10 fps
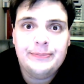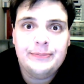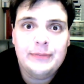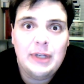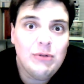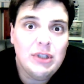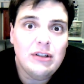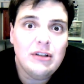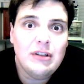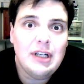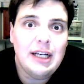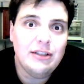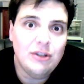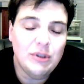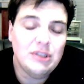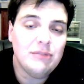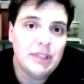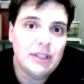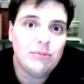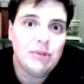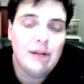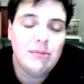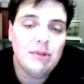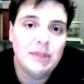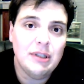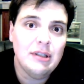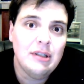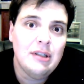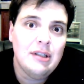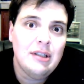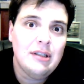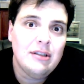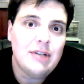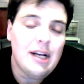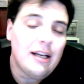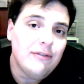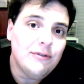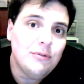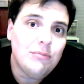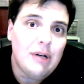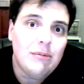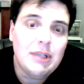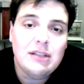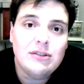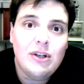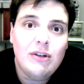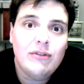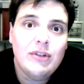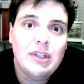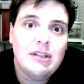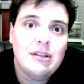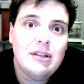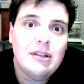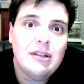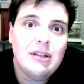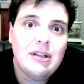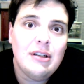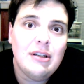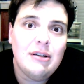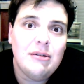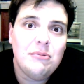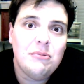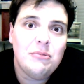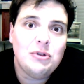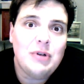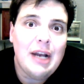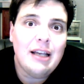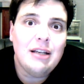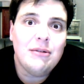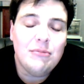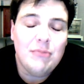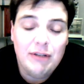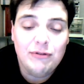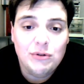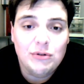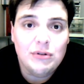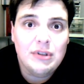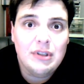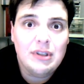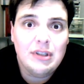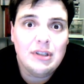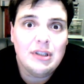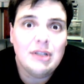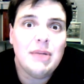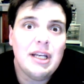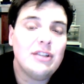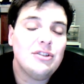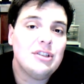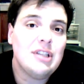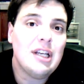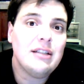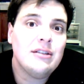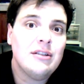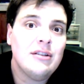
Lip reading: I will. I know it's a bigger problem that tracking food probably can solve, and tracking my food and my exercise